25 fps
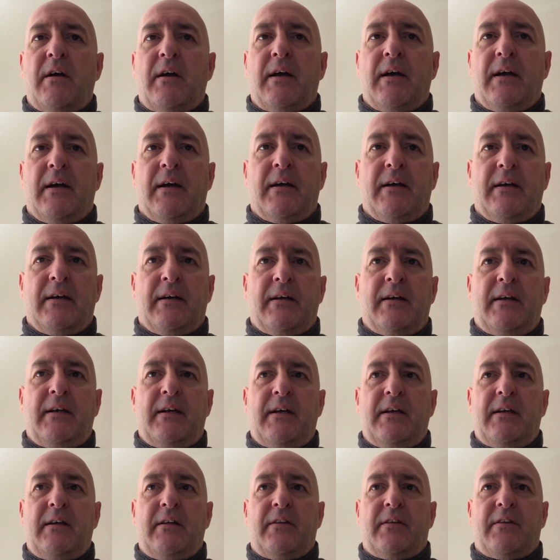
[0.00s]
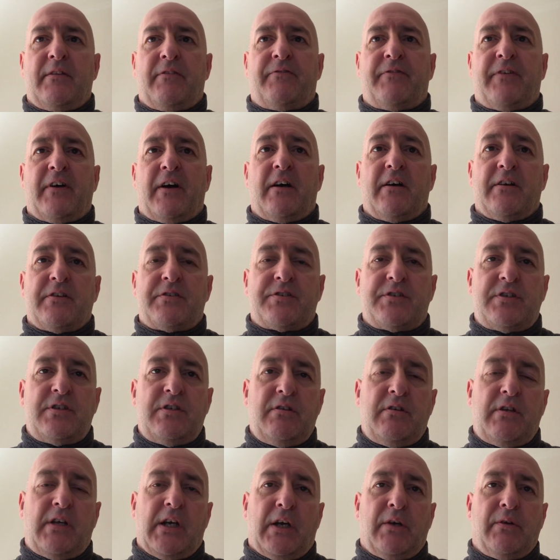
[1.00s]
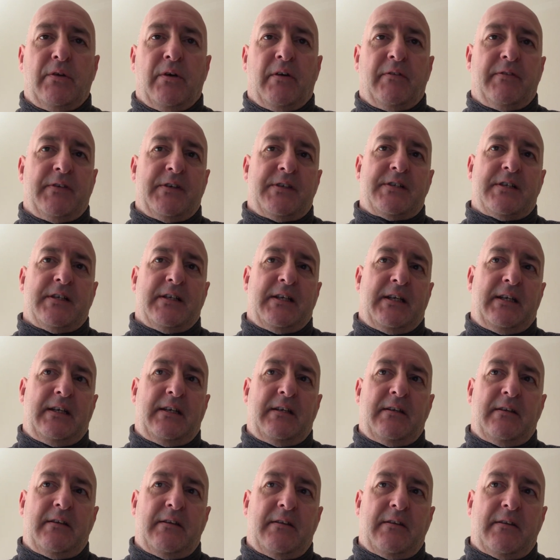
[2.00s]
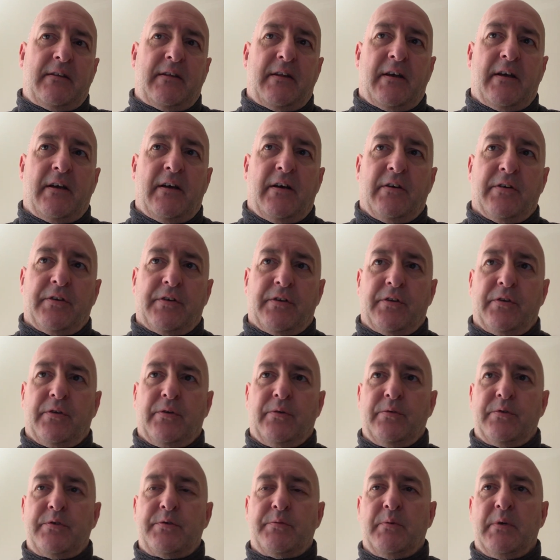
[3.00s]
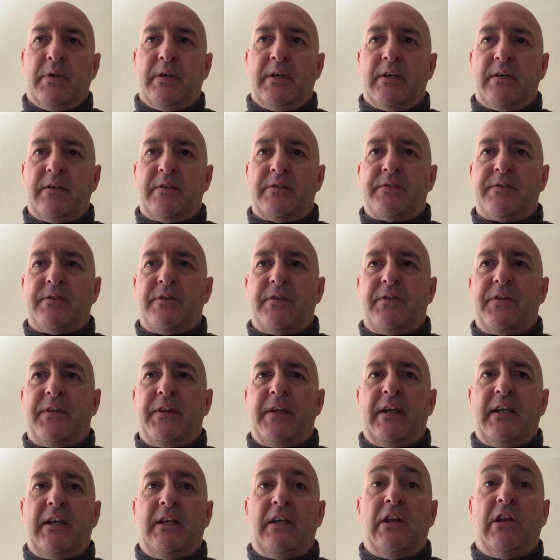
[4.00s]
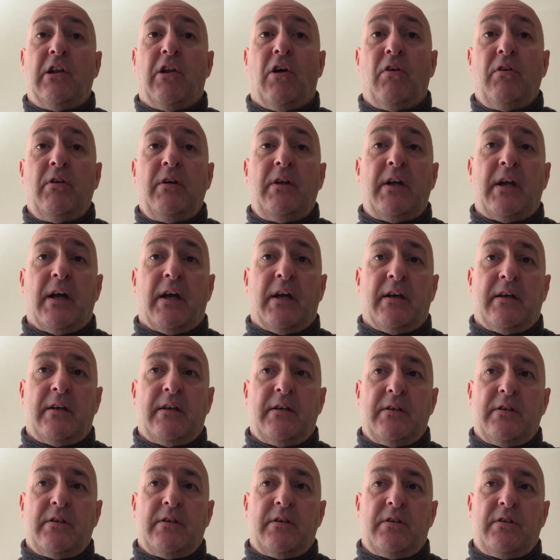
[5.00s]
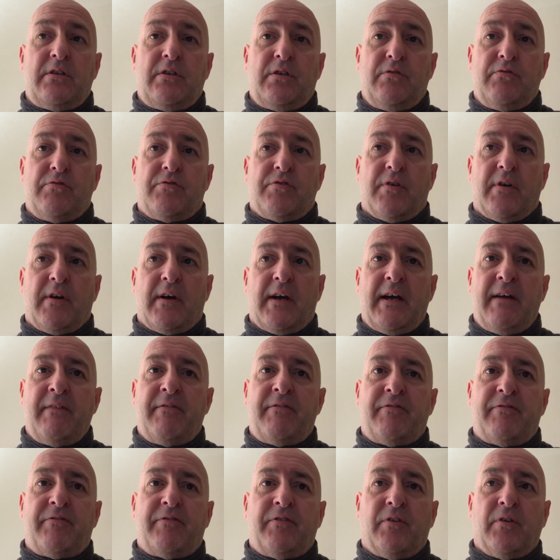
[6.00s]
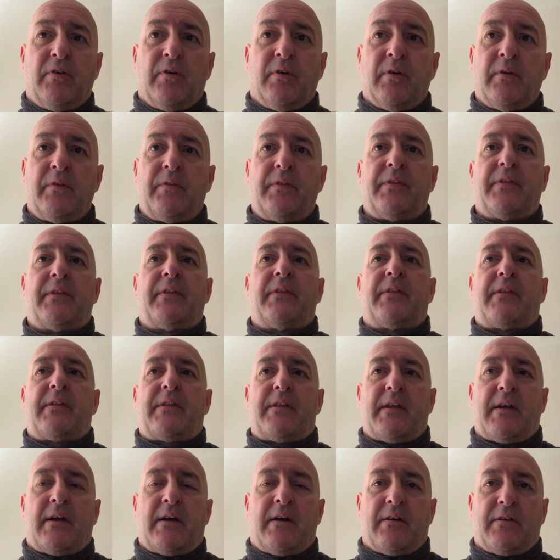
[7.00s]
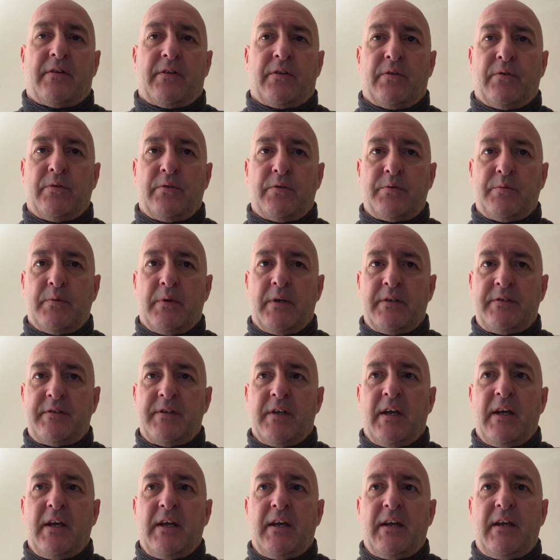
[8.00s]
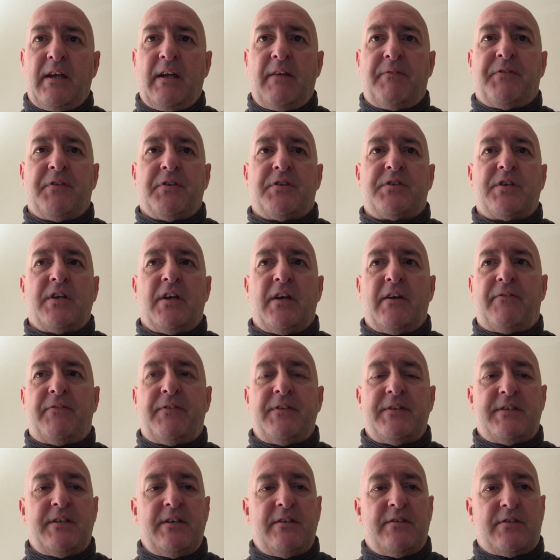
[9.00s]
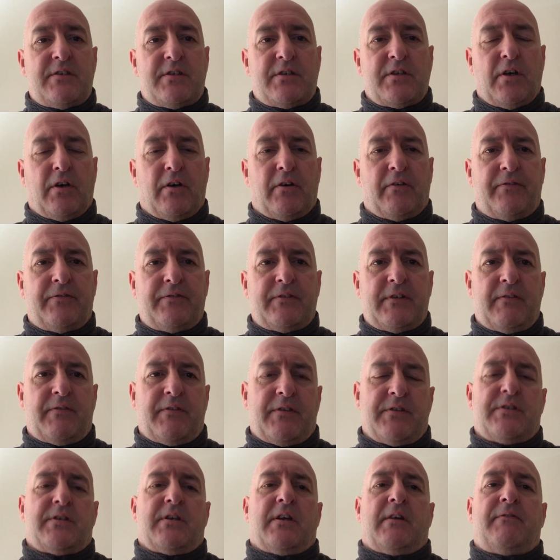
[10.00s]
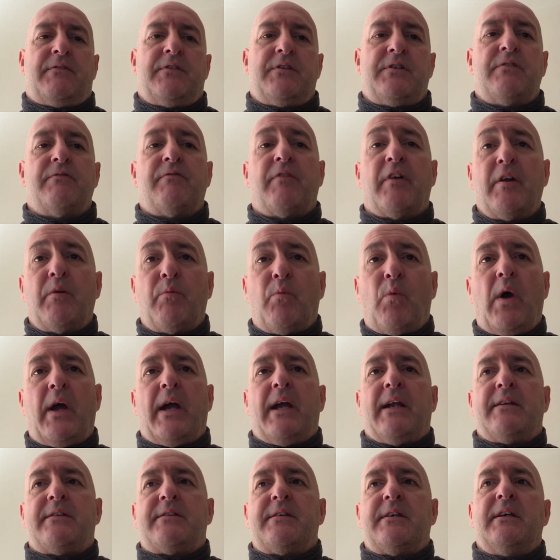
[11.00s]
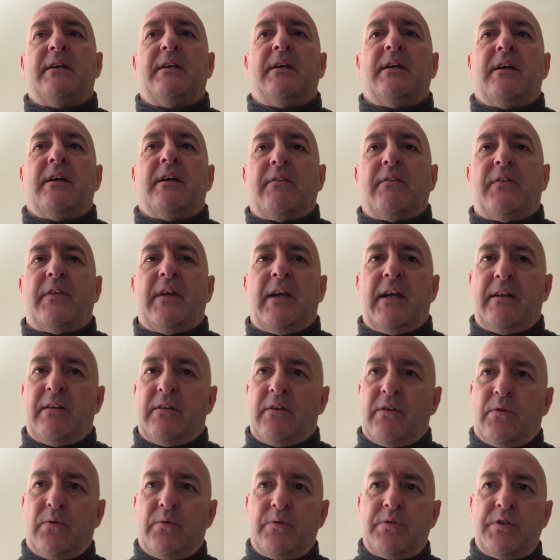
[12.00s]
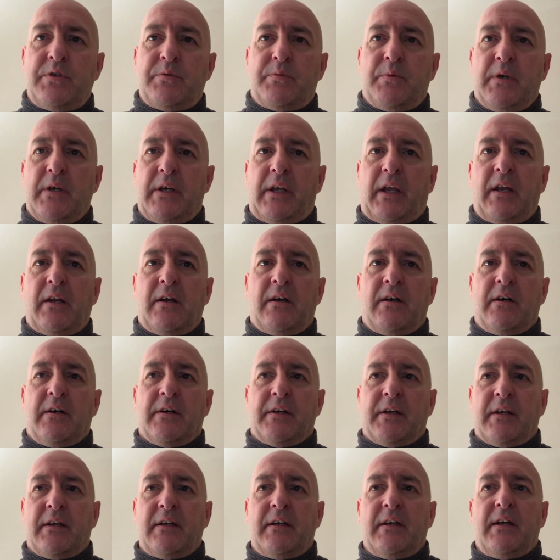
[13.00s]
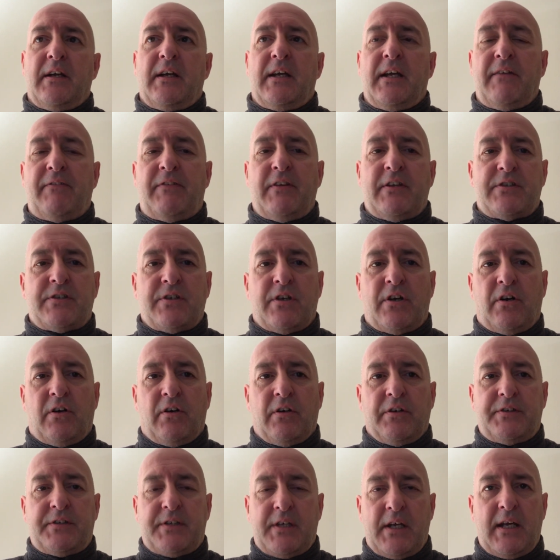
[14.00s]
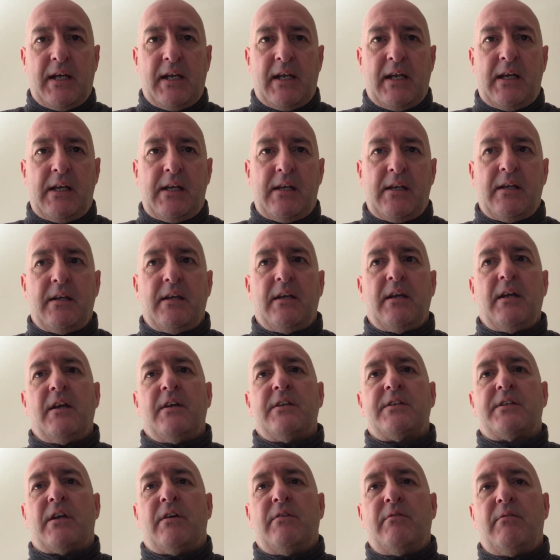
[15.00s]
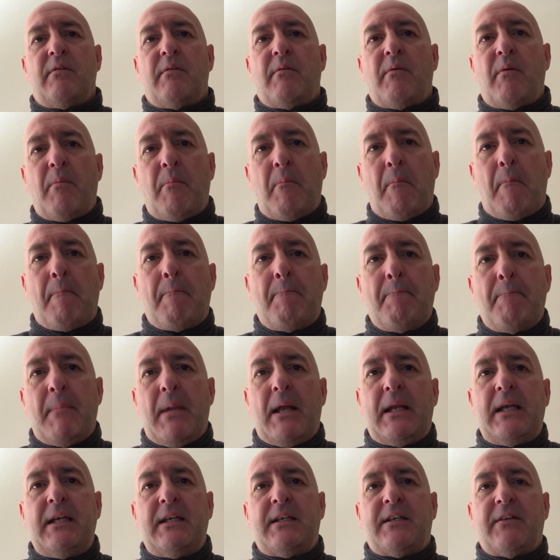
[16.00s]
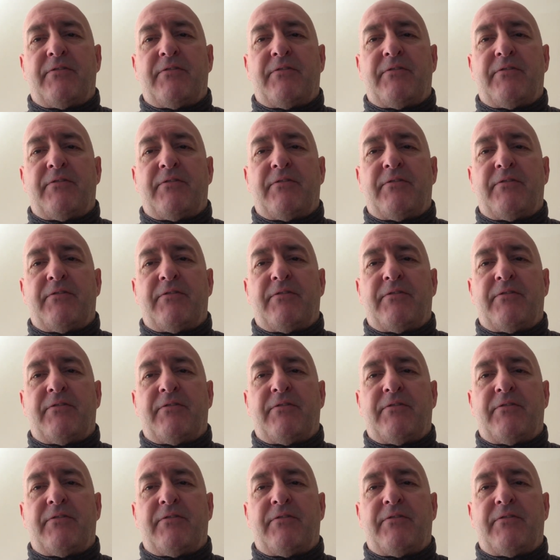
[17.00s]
the faster you go, obviously, the harder the horse works. The longer you drive for, the harder the horse works. If the surface is soft, if the surface is very wet, then the horse is working harder. If it's a hot day. So many